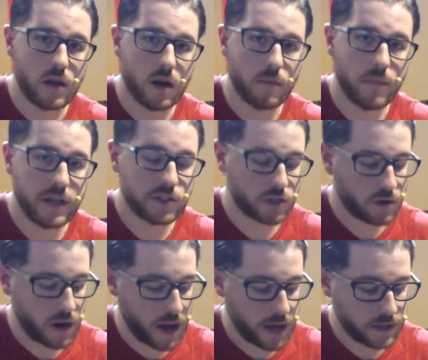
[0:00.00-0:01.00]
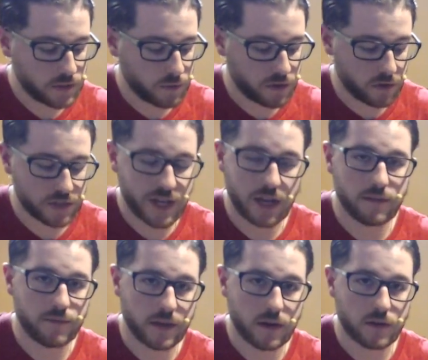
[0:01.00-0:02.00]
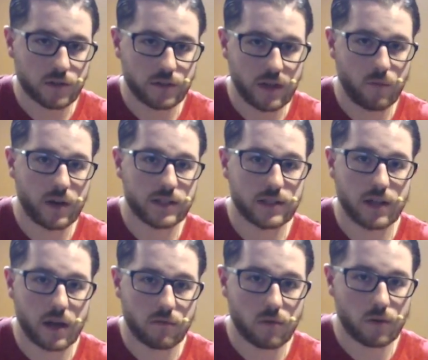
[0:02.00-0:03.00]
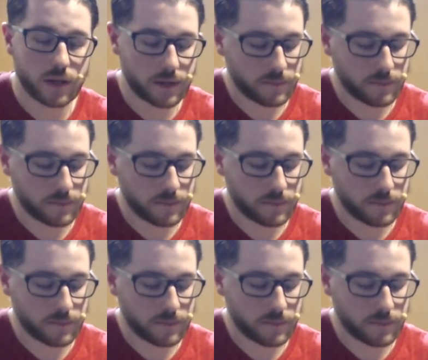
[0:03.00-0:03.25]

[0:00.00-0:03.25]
major triads with our 2nd finger. So that one has a lot of rolling.